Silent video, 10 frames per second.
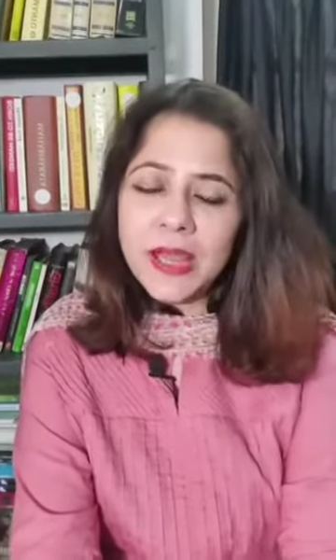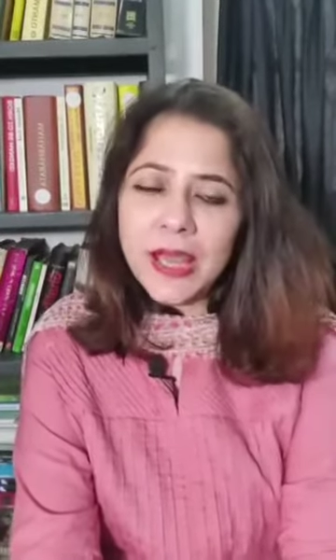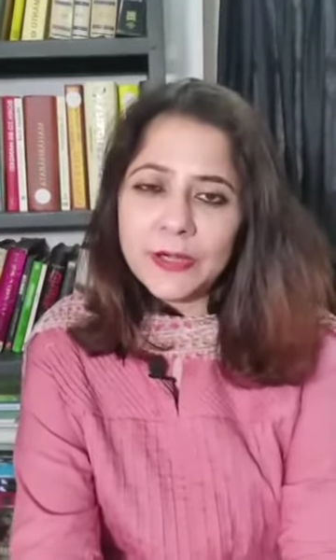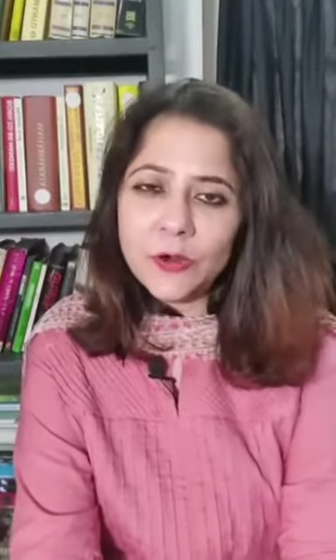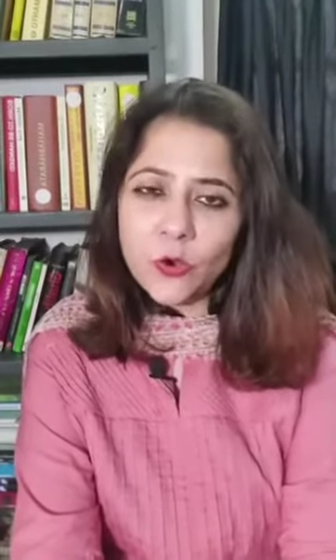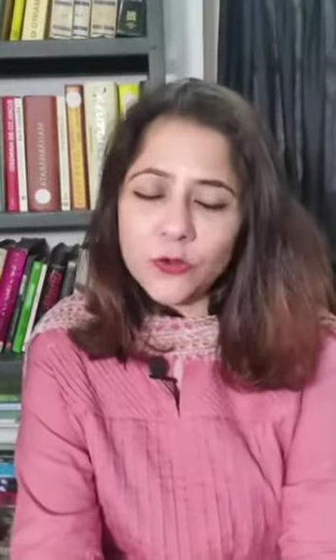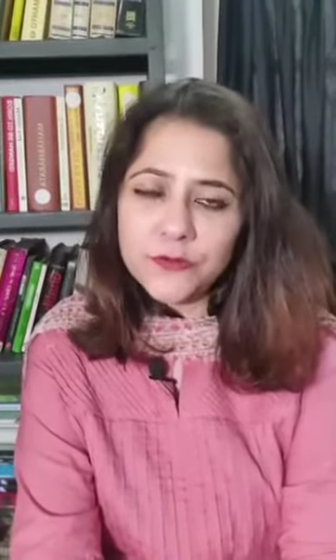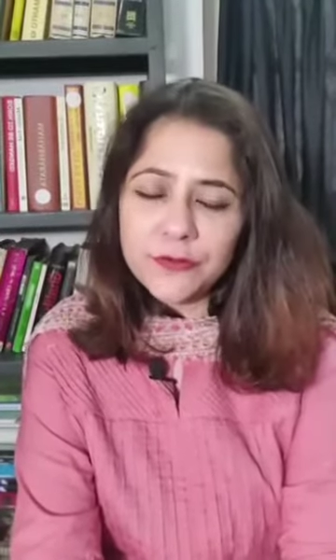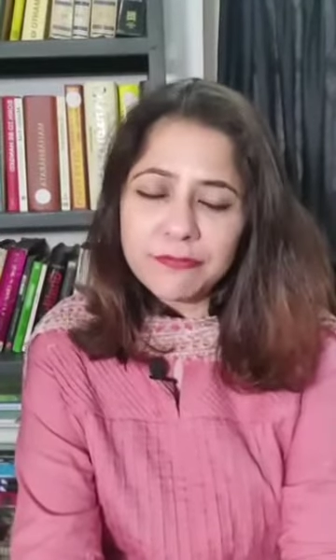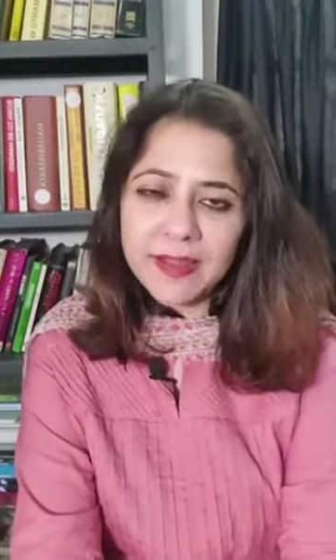and
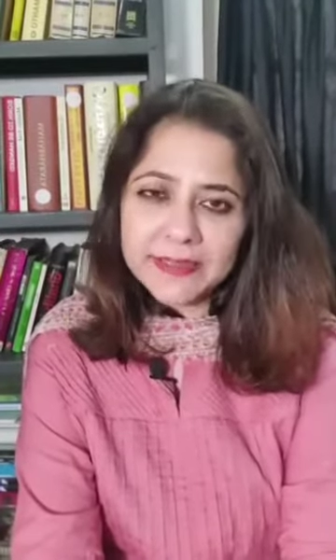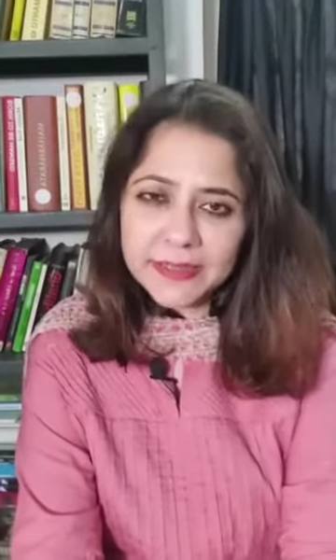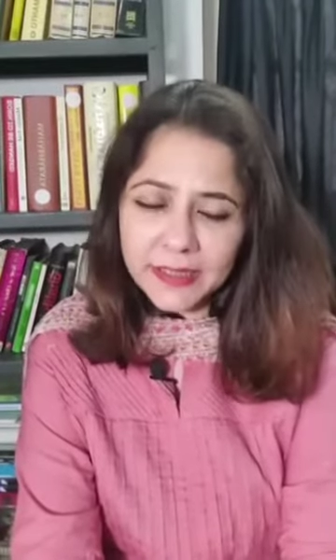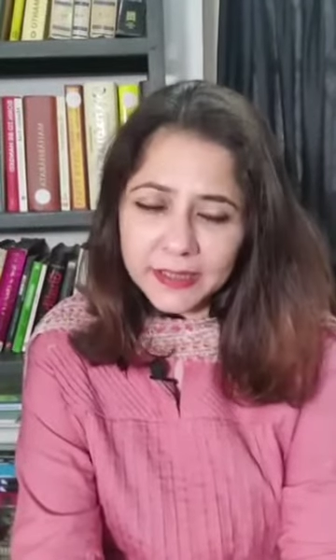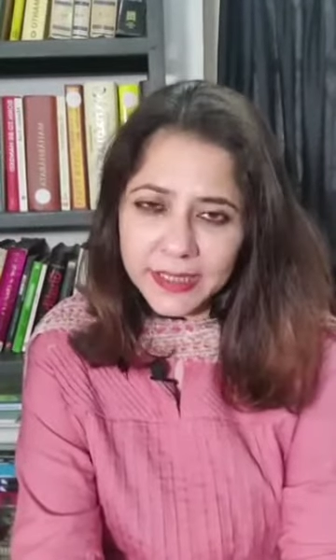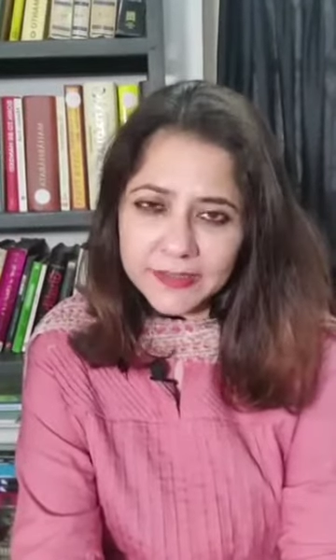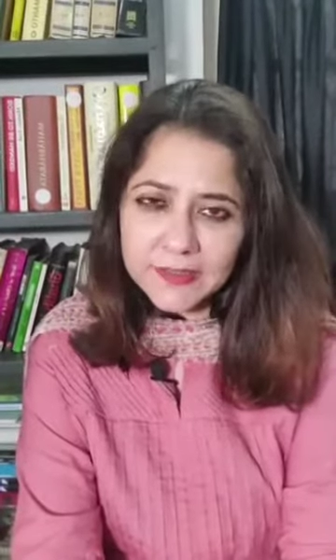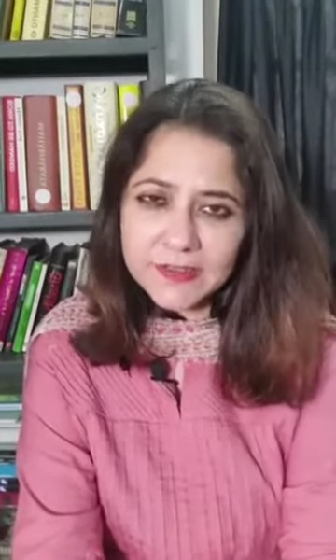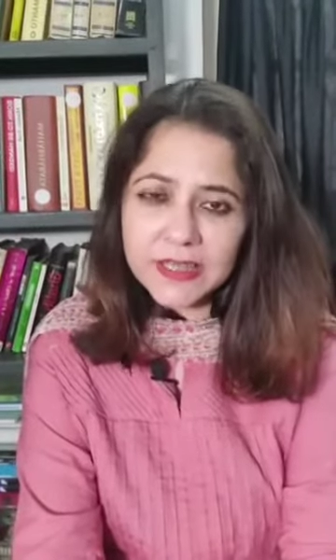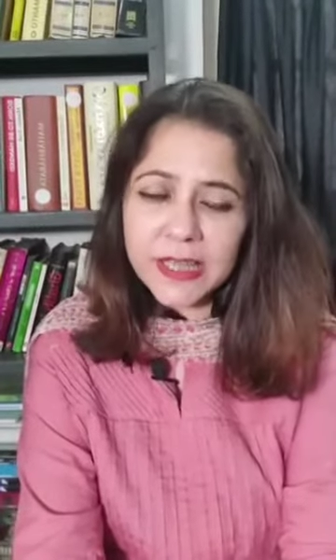also fighting against the
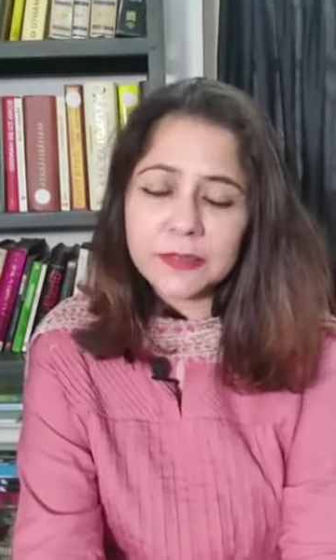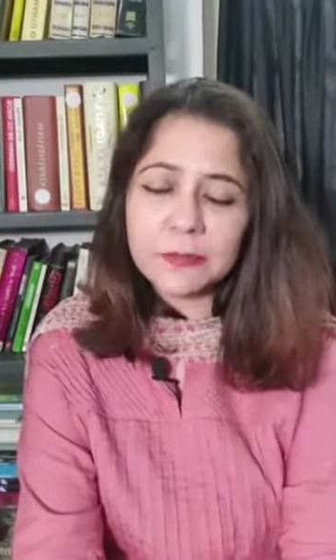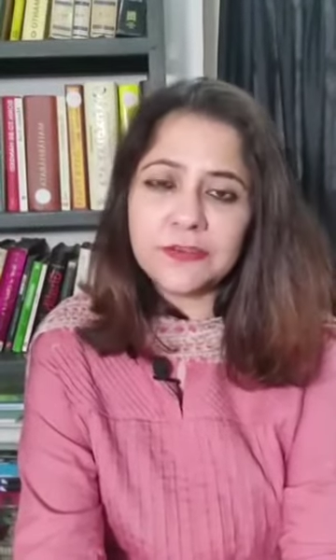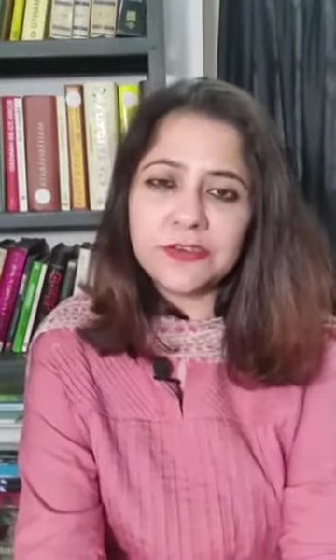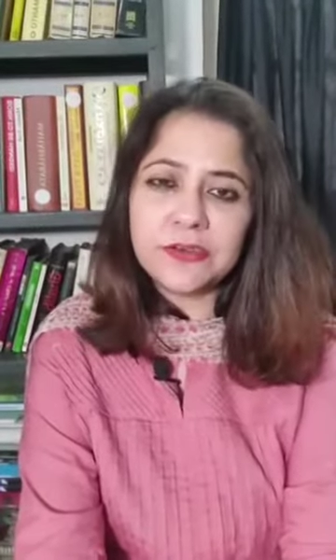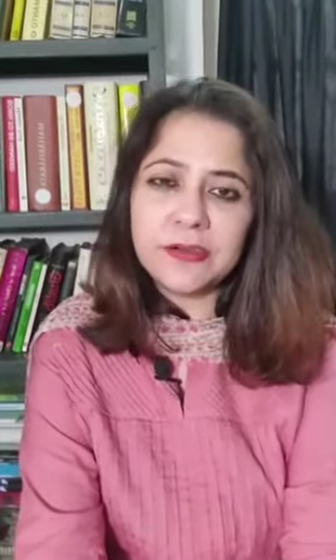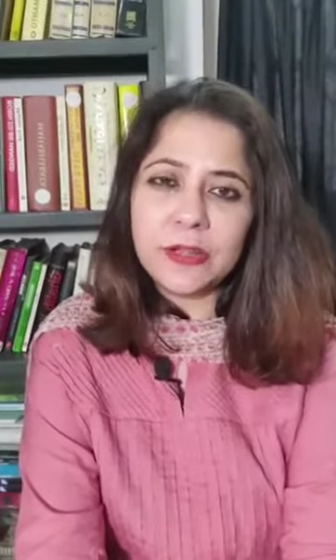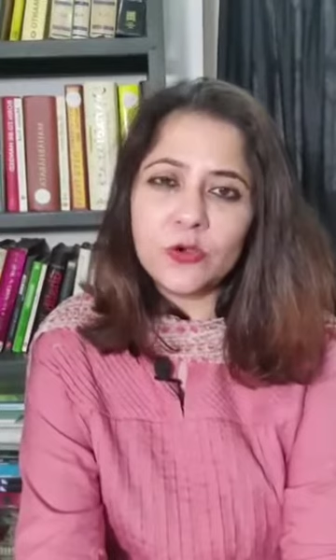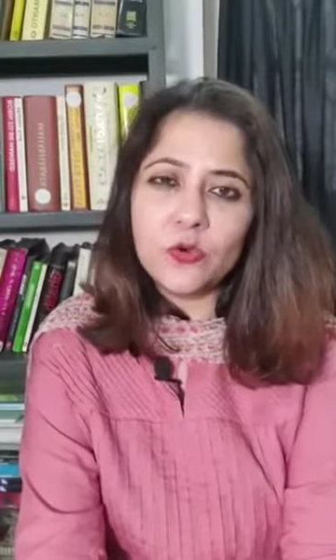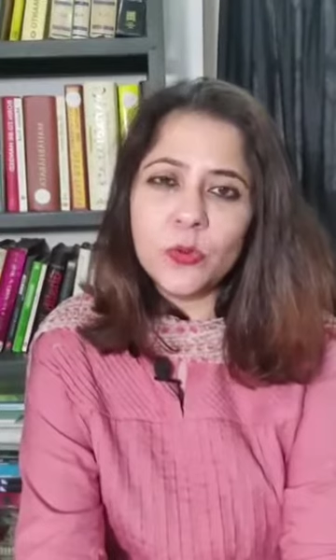state machinery
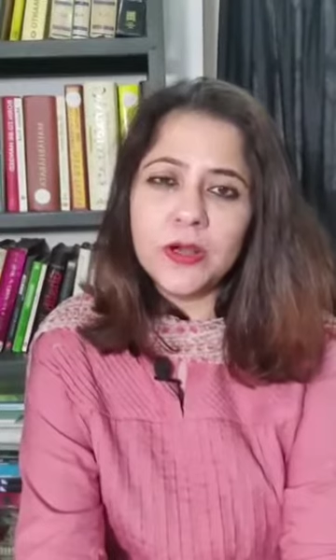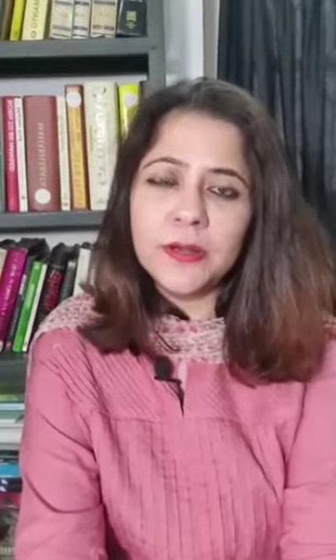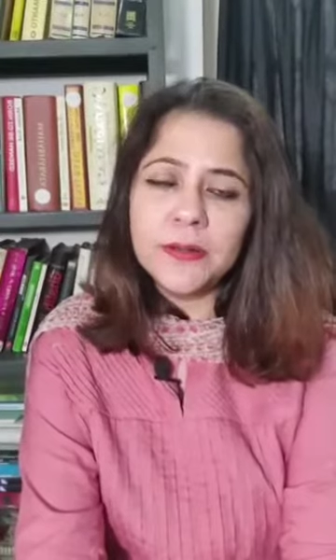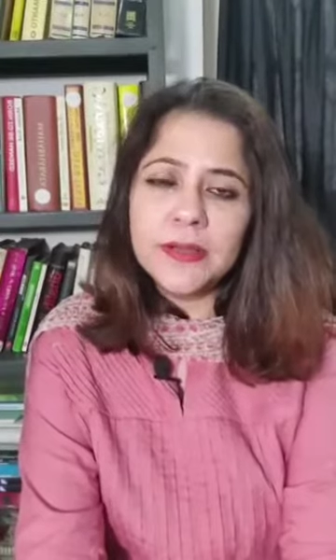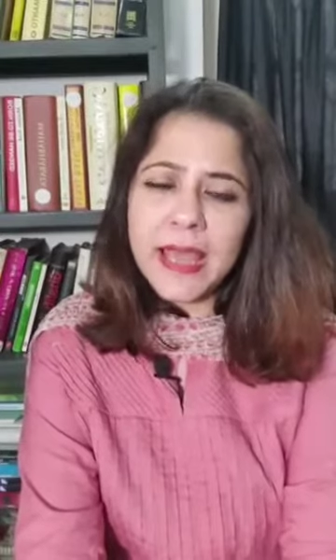who were